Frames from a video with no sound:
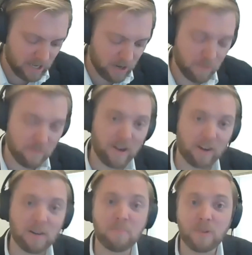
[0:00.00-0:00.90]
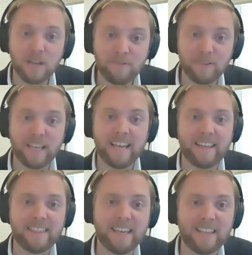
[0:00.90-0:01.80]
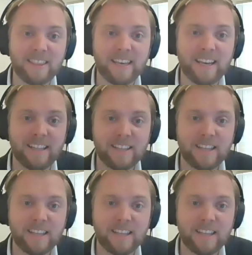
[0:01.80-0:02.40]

very briefly, I think that